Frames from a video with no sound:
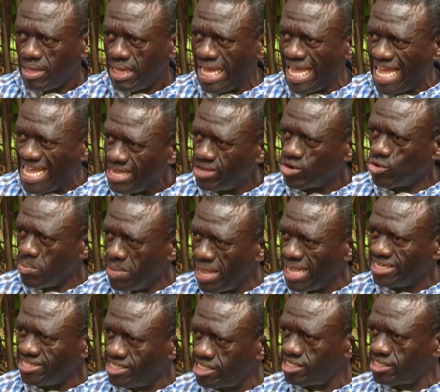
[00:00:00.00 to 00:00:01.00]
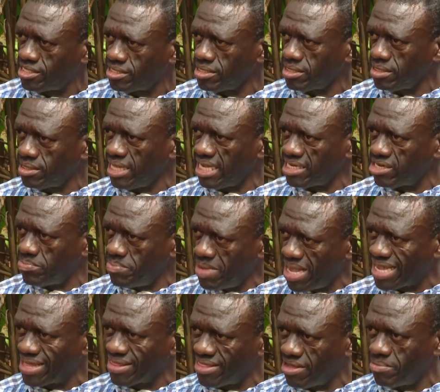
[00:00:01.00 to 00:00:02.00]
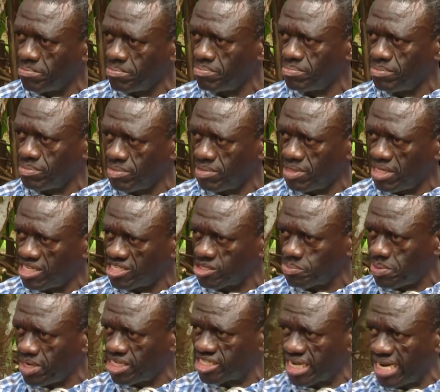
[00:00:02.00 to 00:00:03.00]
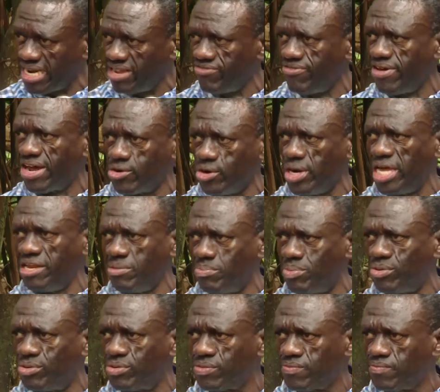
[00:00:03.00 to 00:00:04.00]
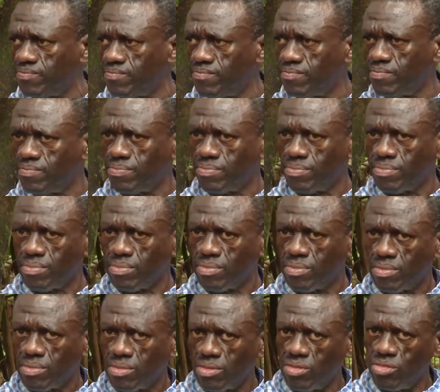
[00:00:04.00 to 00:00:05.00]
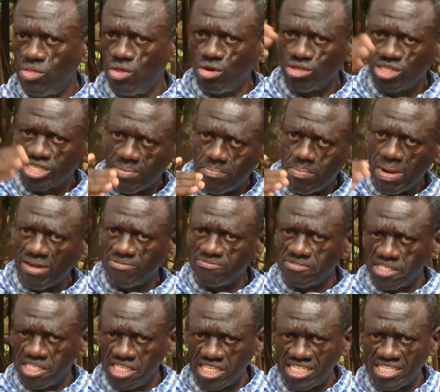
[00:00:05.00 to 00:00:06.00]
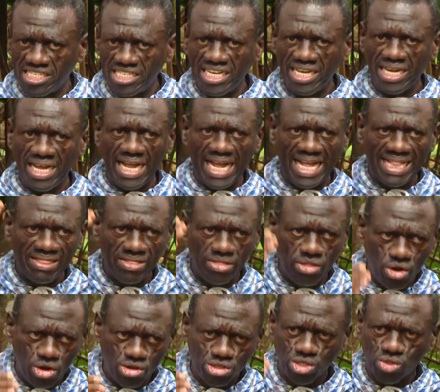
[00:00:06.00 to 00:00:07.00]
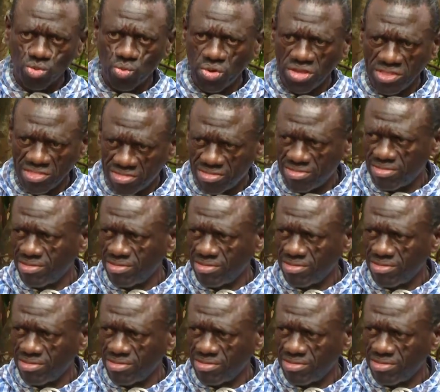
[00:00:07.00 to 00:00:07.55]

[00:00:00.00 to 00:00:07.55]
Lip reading: ailments that make them especially vulnerable. Those above 60 and those with